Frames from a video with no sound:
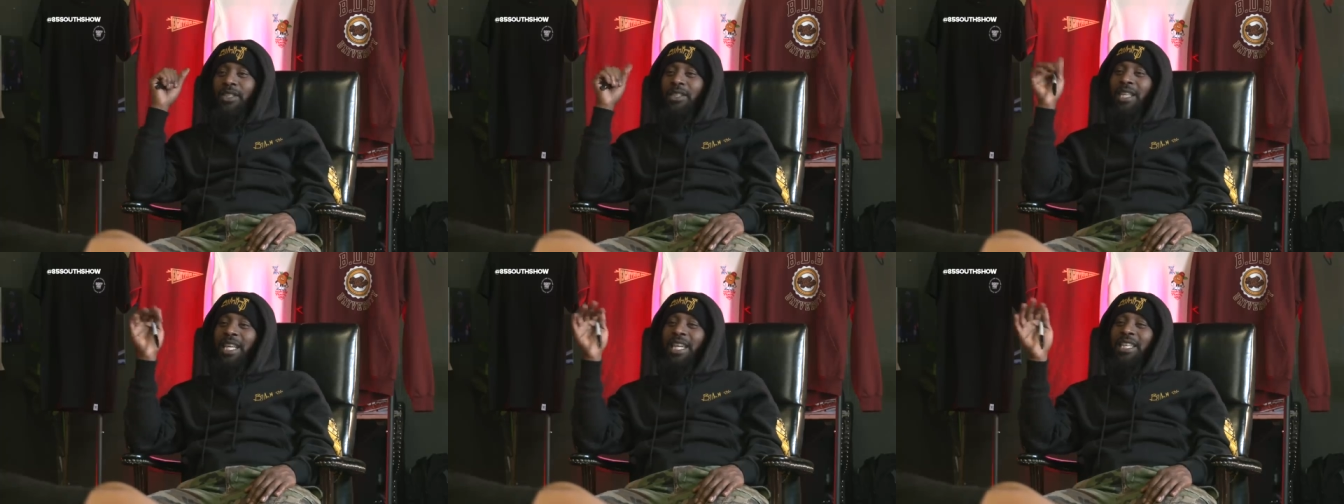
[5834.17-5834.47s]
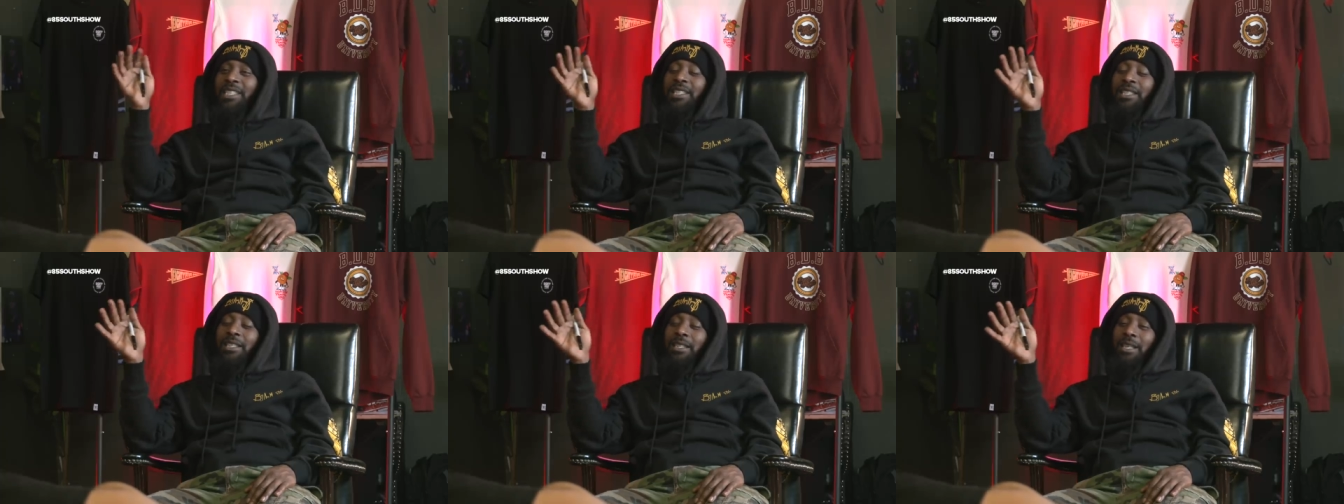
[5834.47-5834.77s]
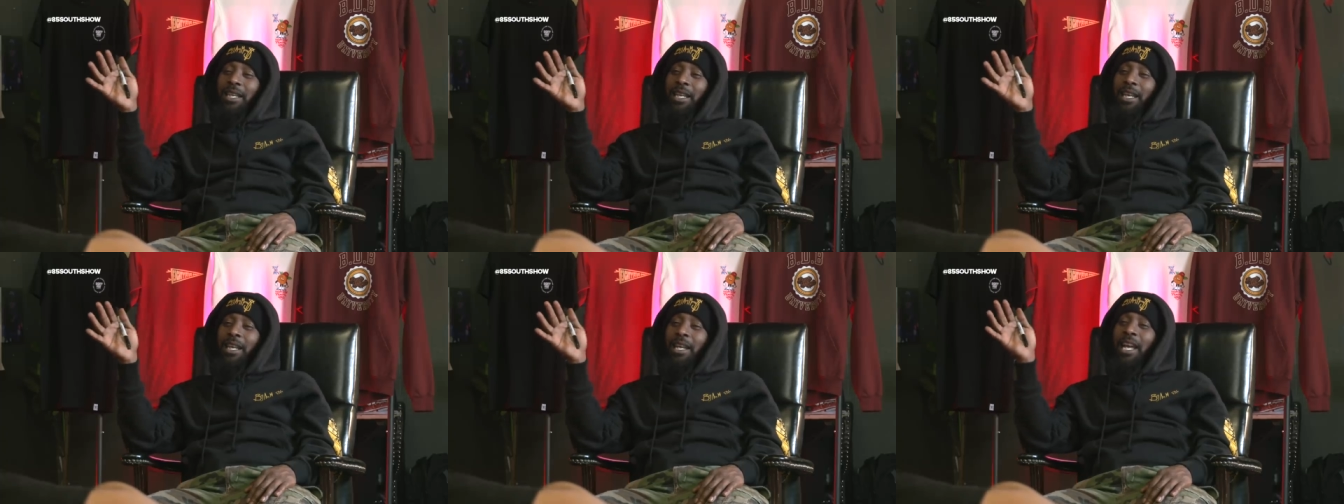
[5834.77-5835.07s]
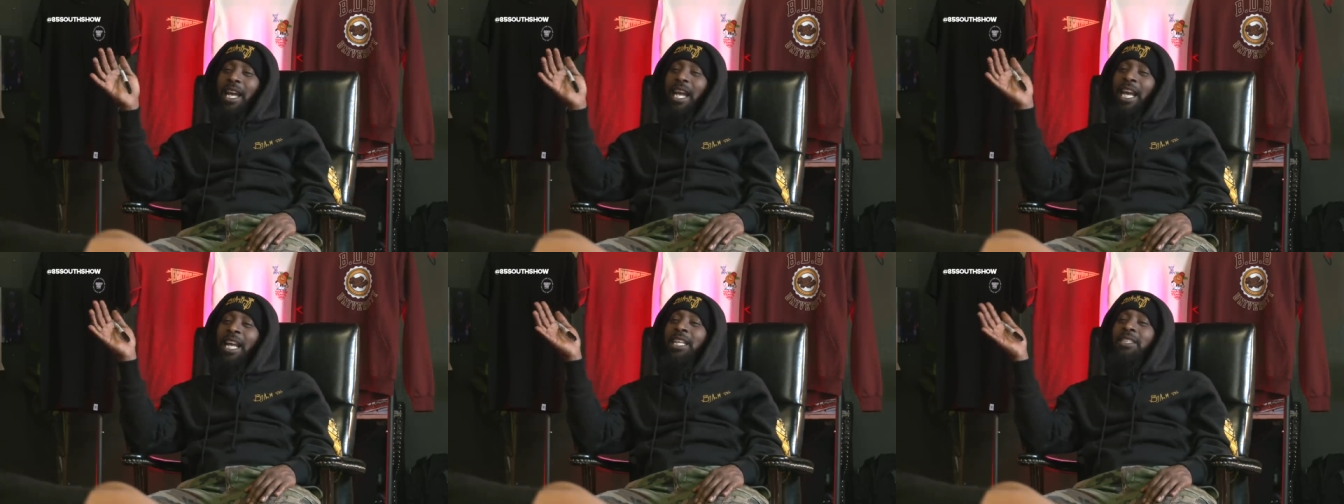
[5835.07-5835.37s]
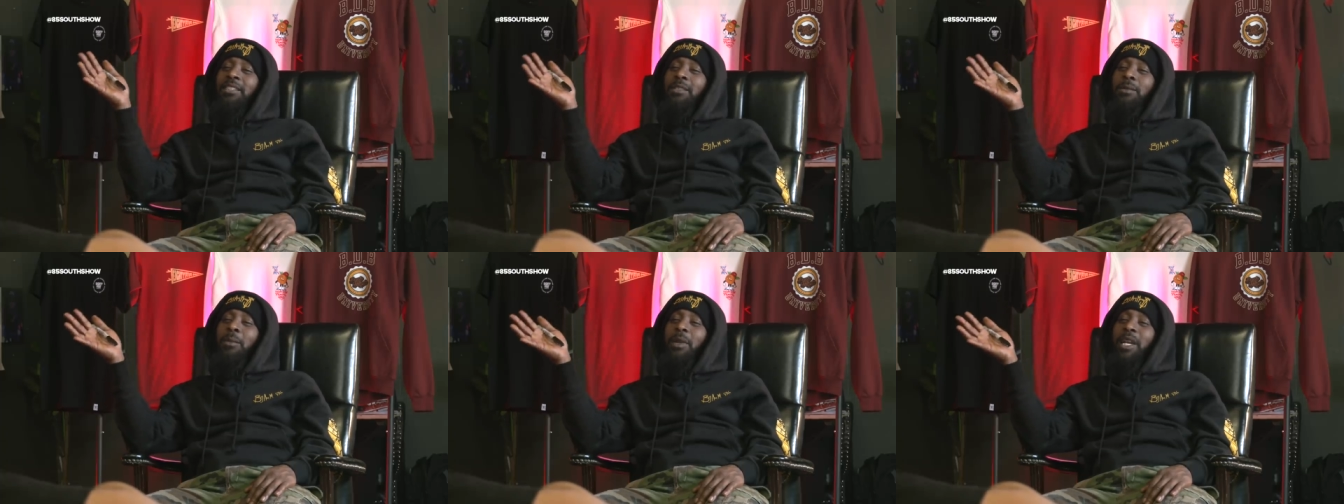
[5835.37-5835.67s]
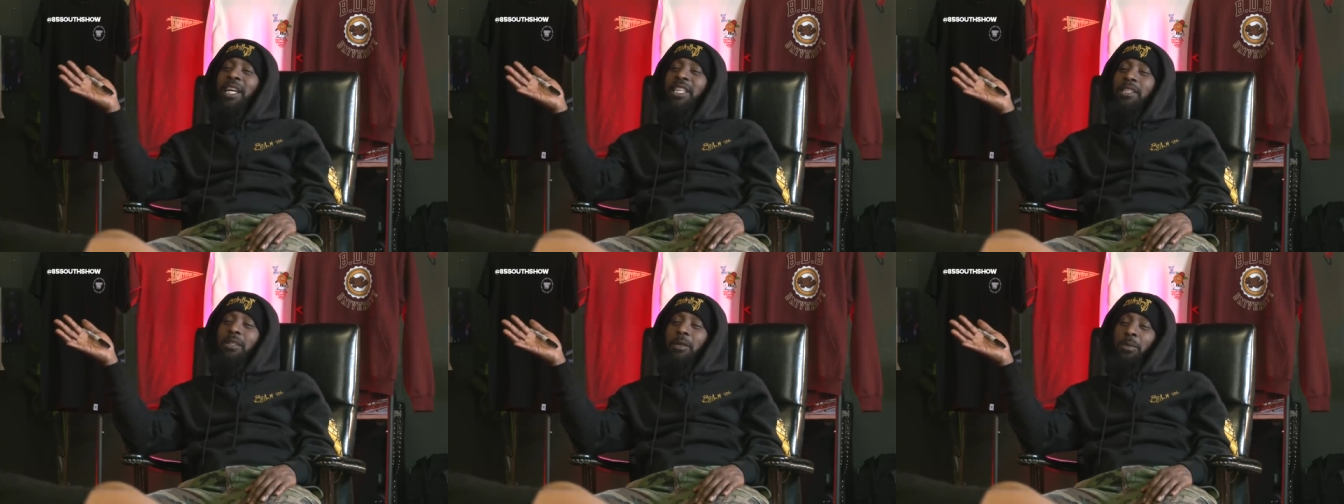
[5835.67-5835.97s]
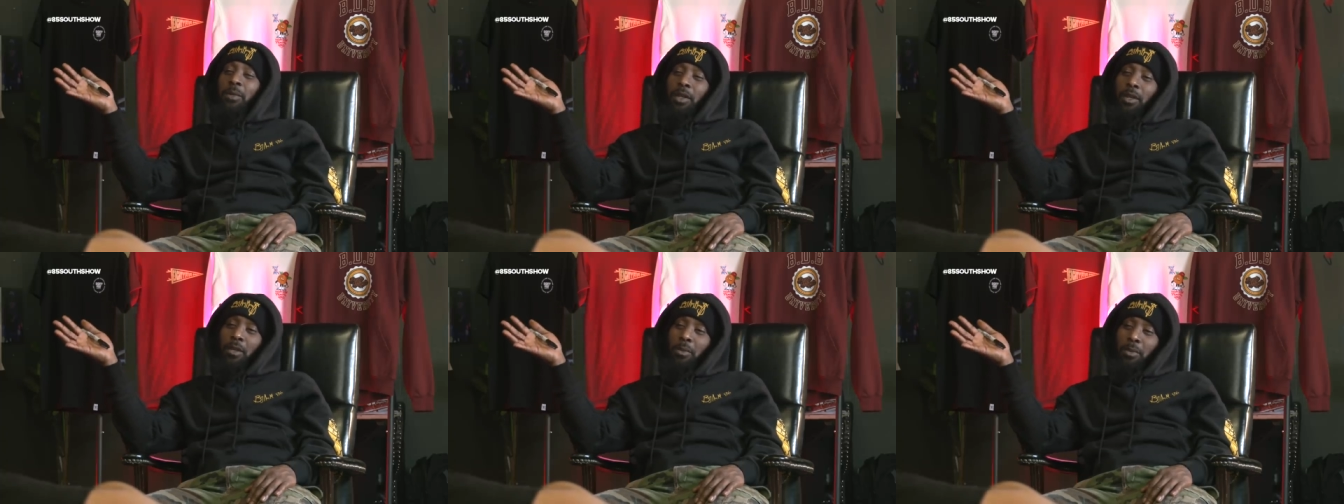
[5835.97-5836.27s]
That's the thing. He's a
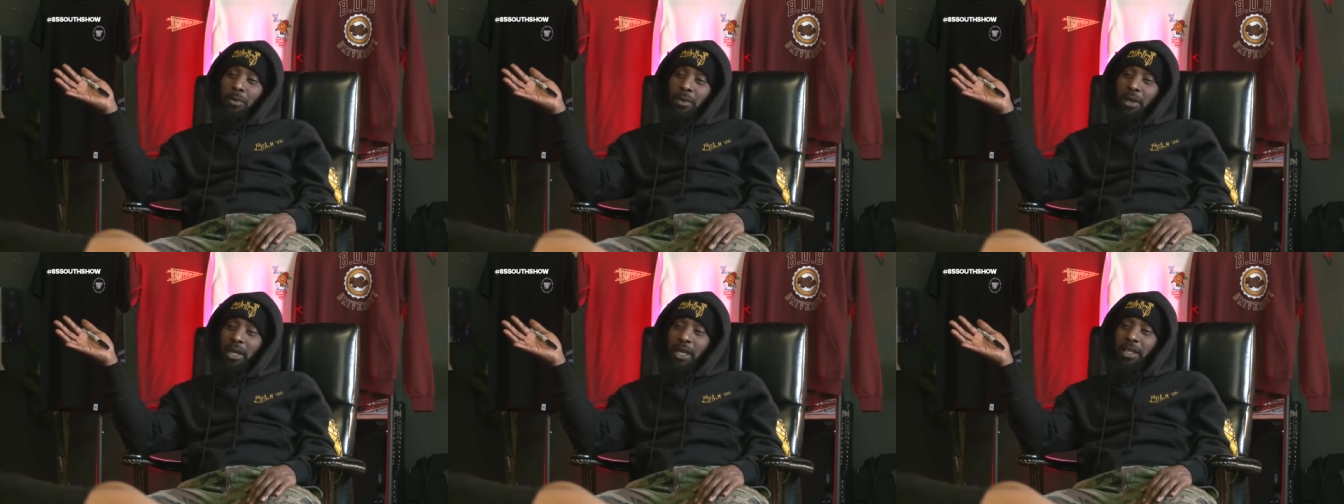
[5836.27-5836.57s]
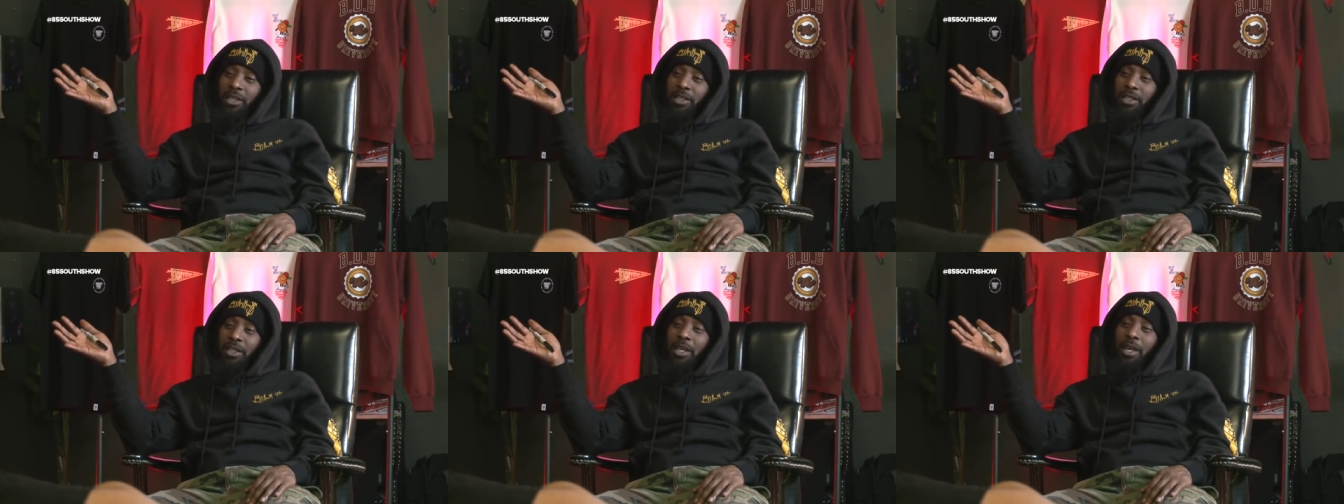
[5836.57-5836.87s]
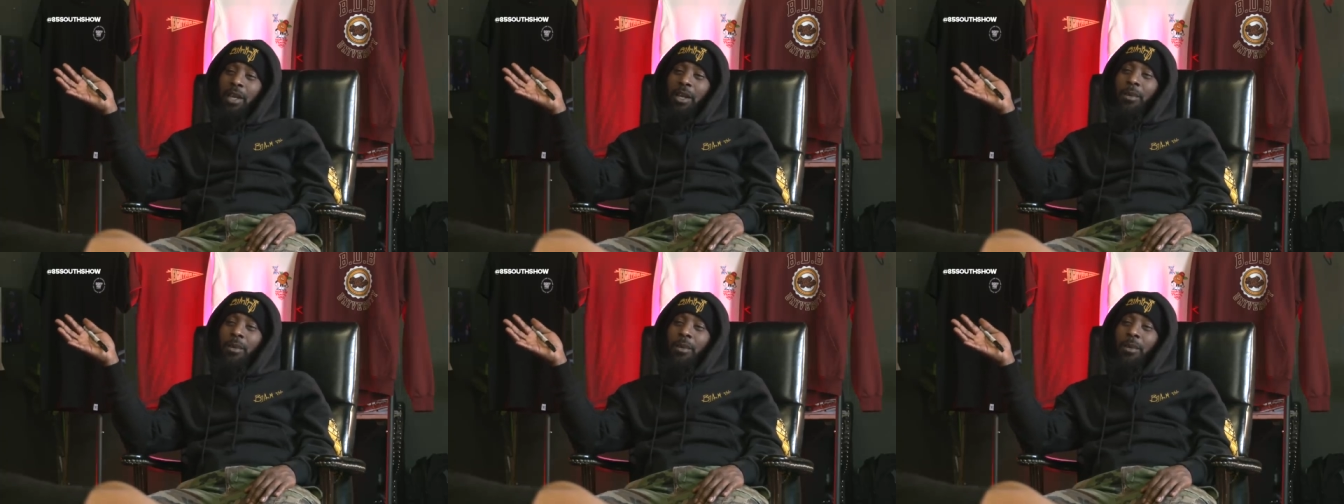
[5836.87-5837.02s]
basketball prodigy